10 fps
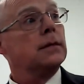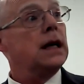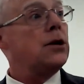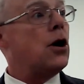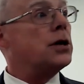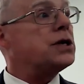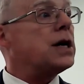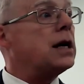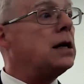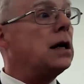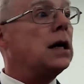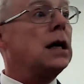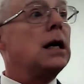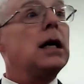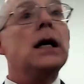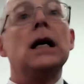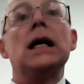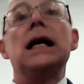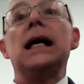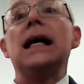And all of a sudden,
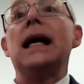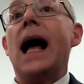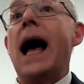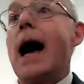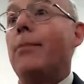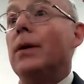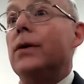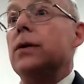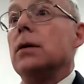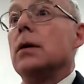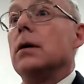it happens.